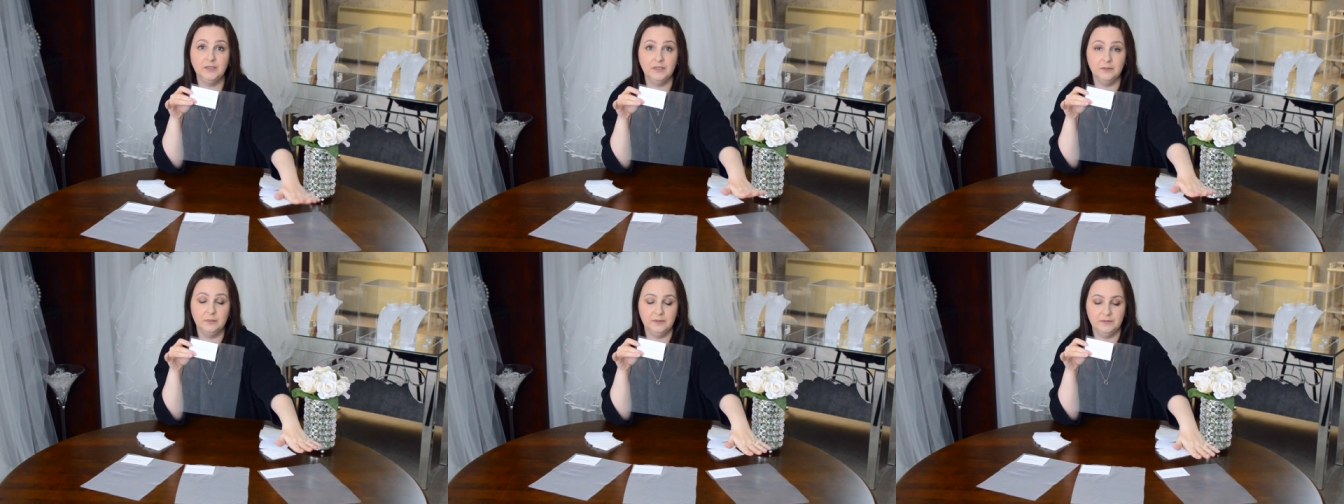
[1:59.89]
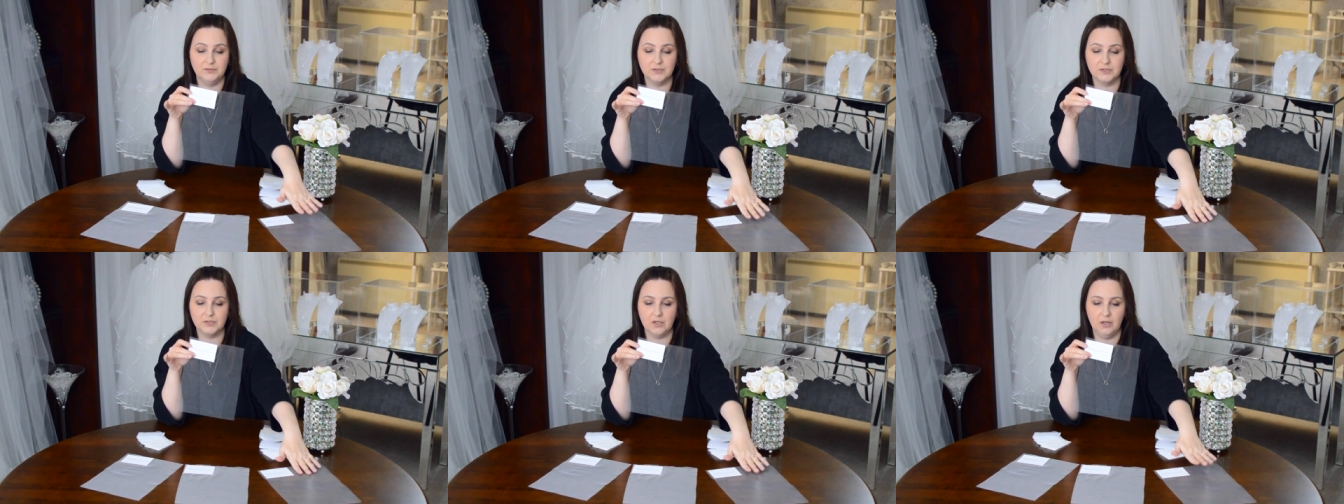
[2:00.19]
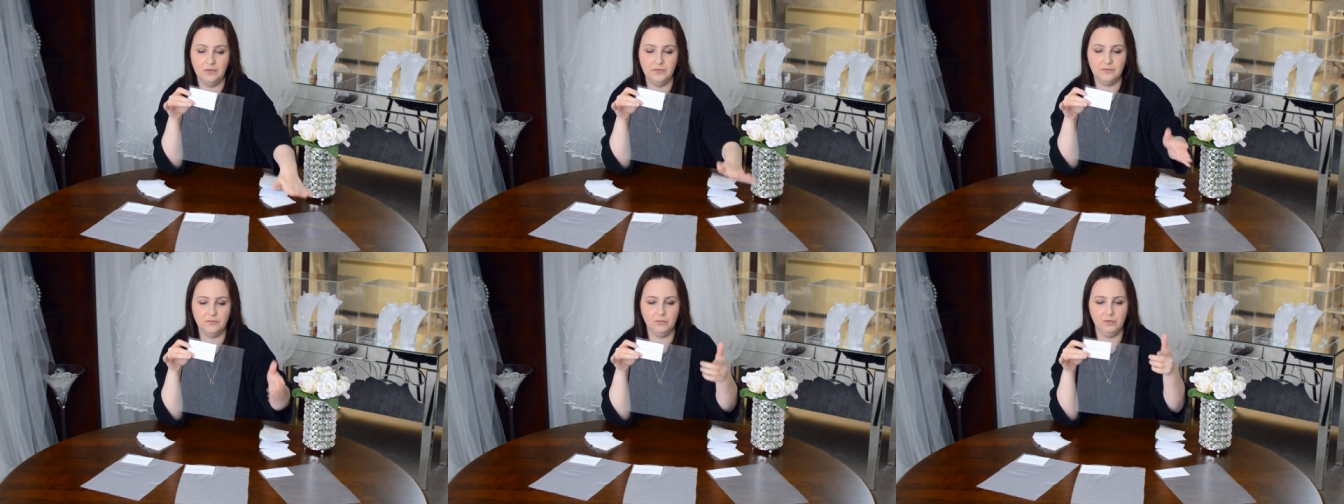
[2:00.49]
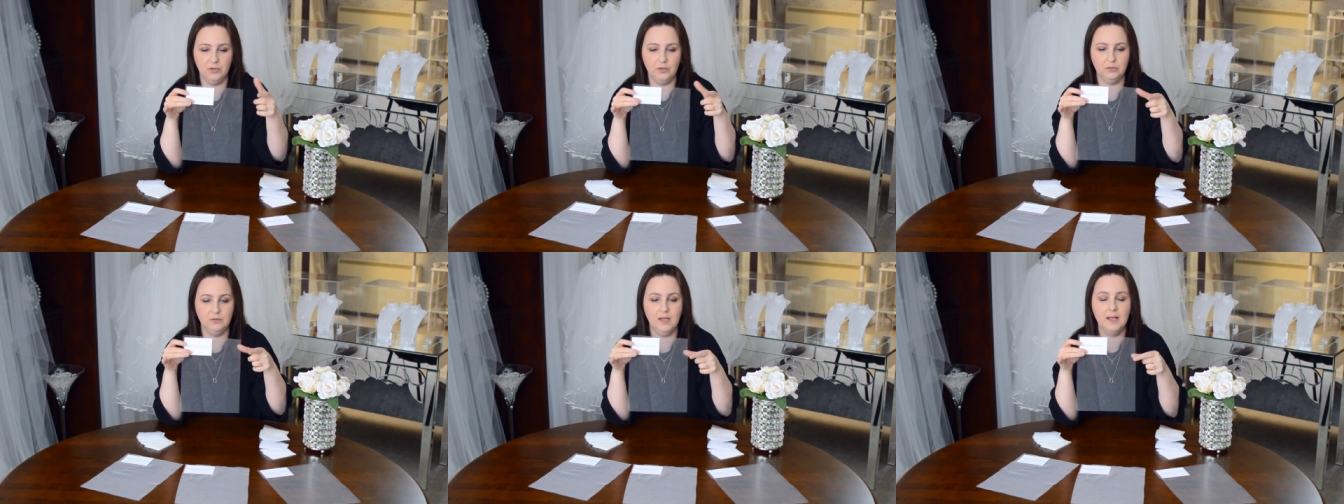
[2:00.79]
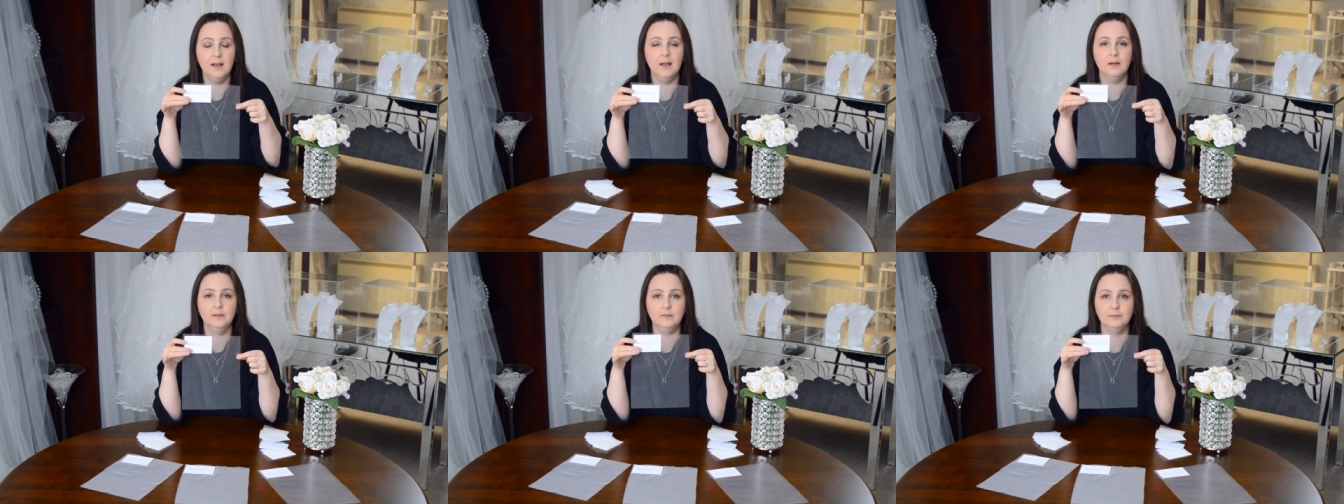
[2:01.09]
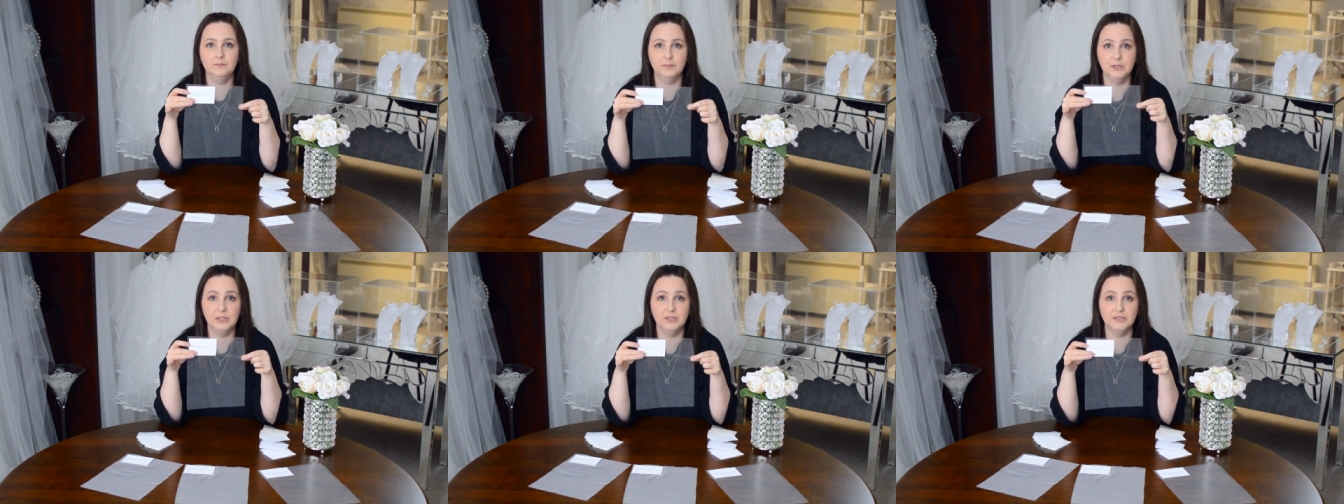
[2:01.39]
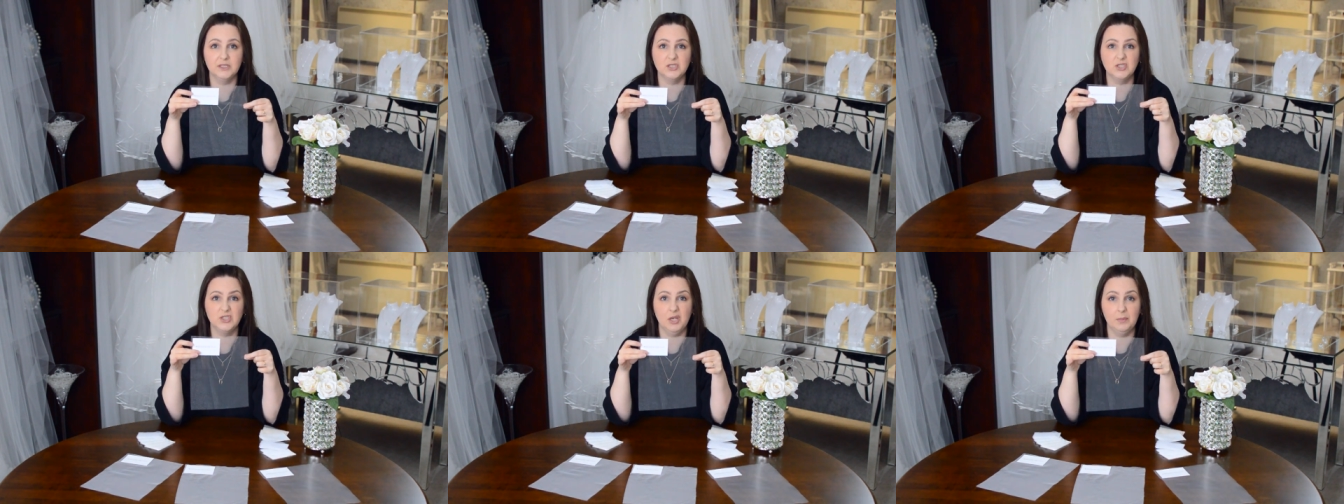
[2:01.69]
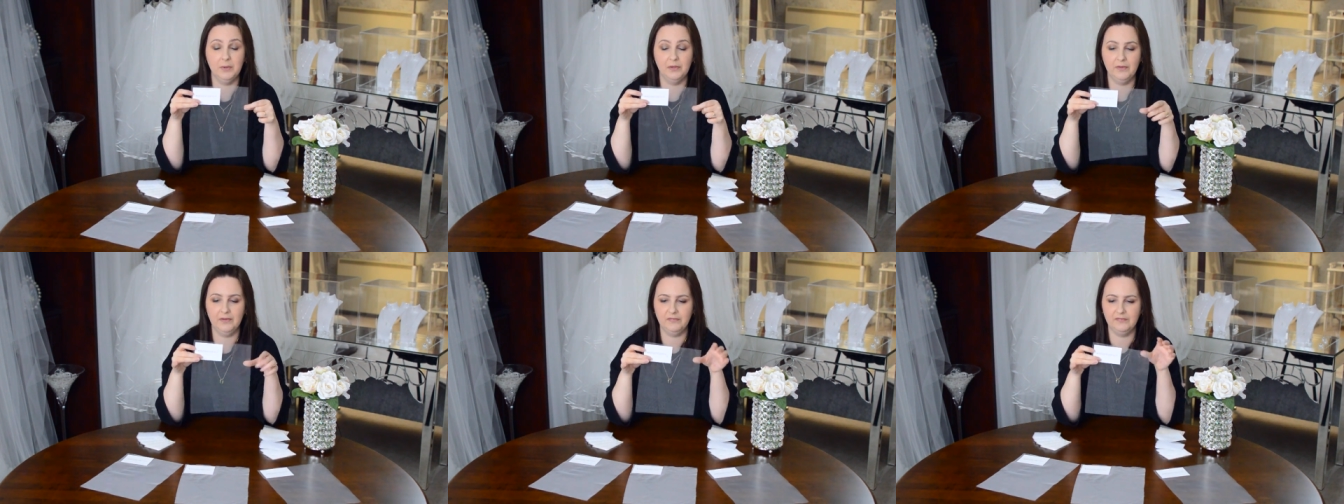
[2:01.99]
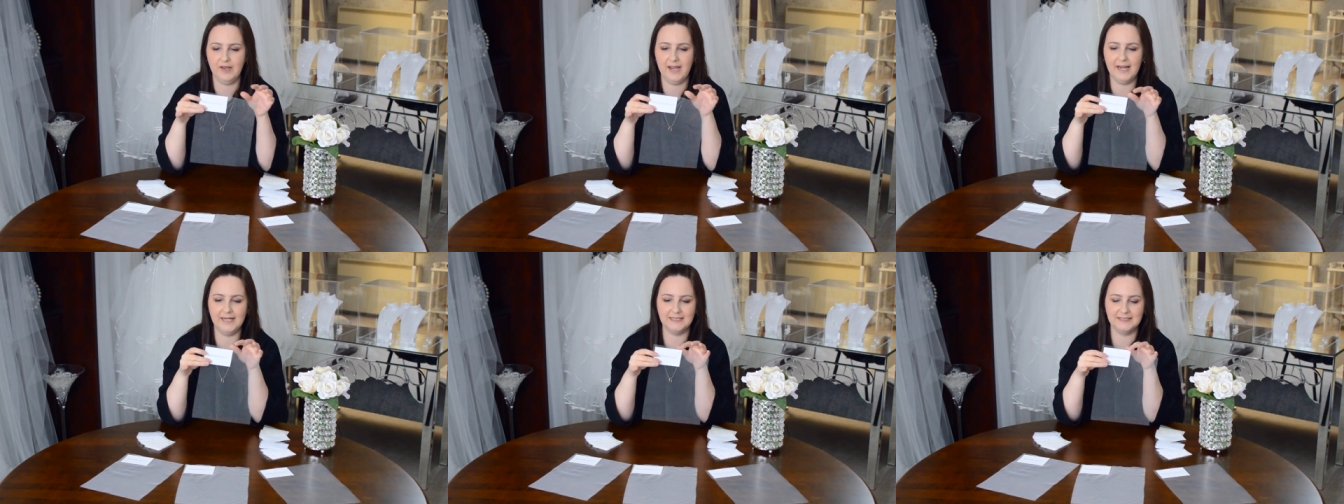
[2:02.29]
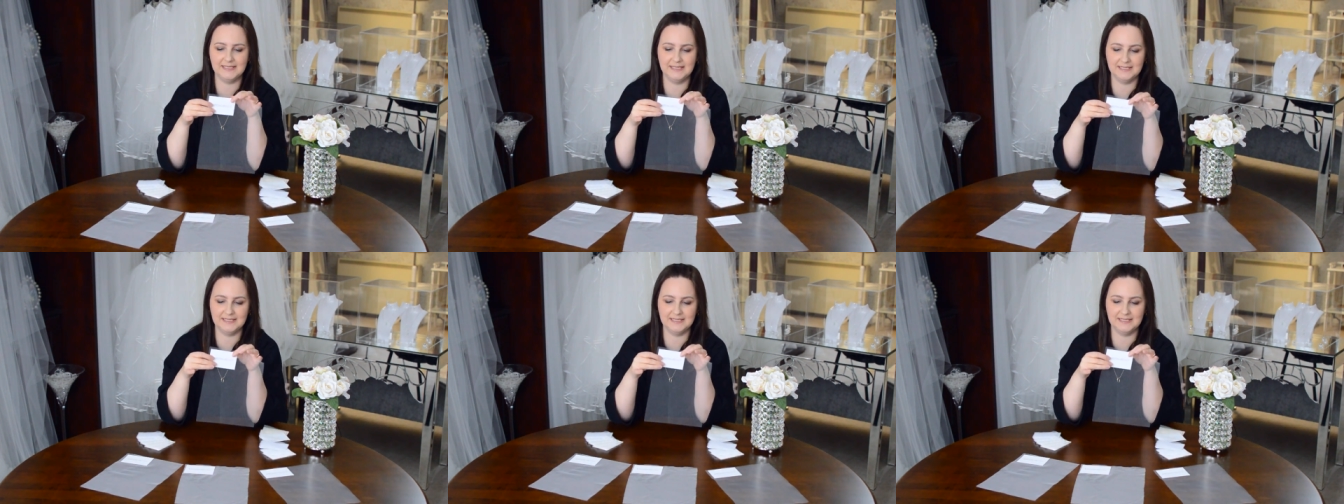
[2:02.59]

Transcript: that we've just gone through, plus a shimmer effect.